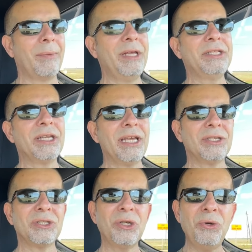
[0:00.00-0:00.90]
I mean, to
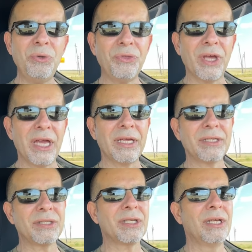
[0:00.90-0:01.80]
get two
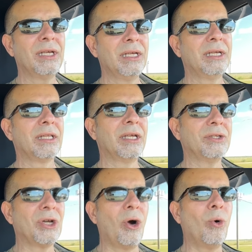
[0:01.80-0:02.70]
things
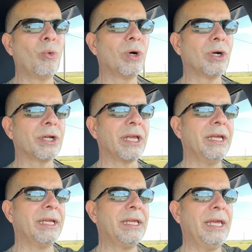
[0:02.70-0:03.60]
that don't work
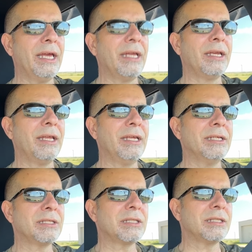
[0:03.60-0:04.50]
in a kit
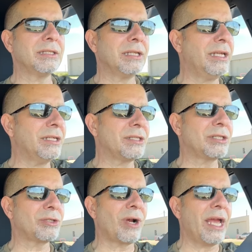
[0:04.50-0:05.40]
is, is
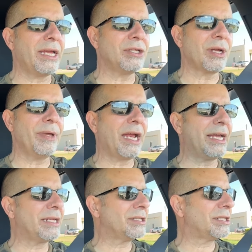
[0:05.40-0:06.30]
strange. I mean, I
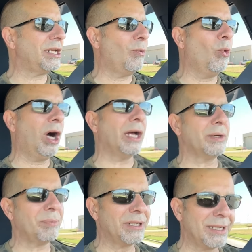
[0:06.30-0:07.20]
can see one,
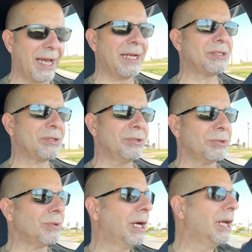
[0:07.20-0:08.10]
but not
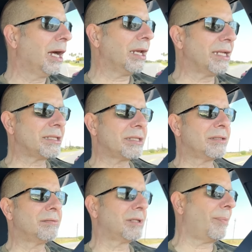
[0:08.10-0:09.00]
two, unless
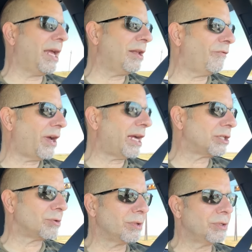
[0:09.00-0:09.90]
the
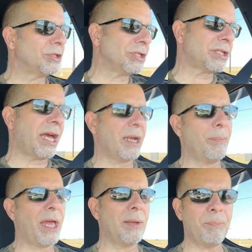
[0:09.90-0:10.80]
manufacturer just had a
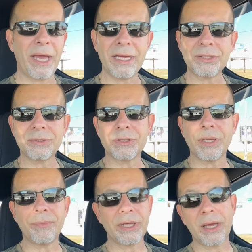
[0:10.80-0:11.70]
bad batch or
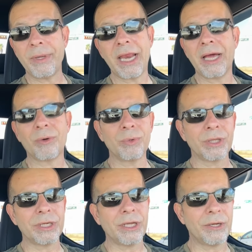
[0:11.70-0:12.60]
something. I mean, I don't
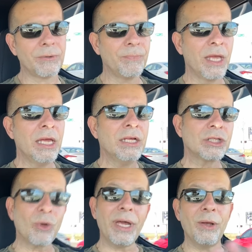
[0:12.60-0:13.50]
really know.
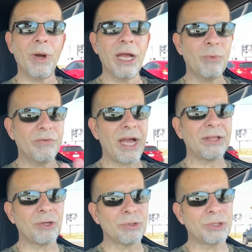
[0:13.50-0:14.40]
So anyway, we've
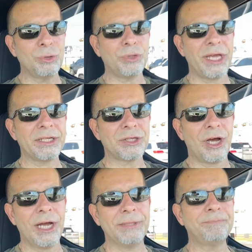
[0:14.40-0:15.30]
got those two things
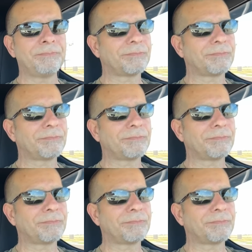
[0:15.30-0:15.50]
on.